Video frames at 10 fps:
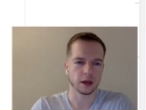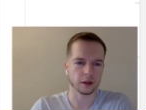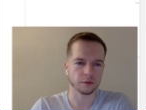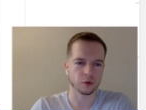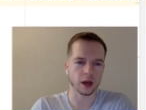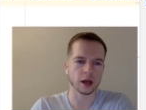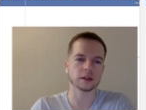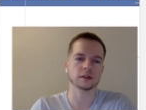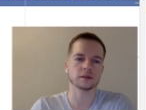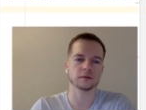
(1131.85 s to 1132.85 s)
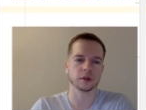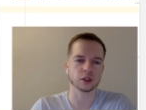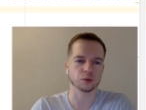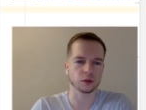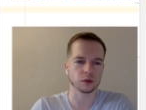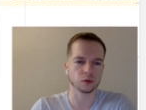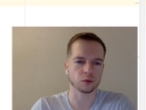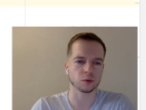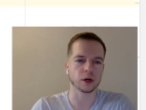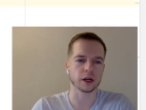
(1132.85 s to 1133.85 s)
And for has, guess what?
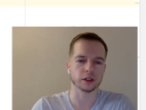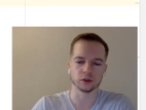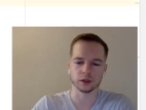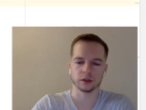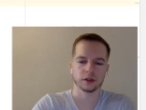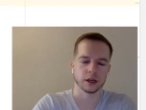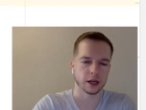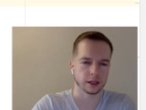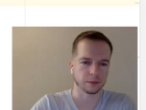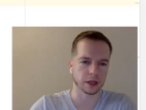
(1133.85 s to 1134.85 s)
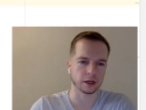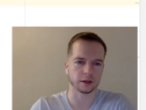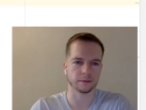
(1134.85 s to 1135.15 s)
We're using a has method.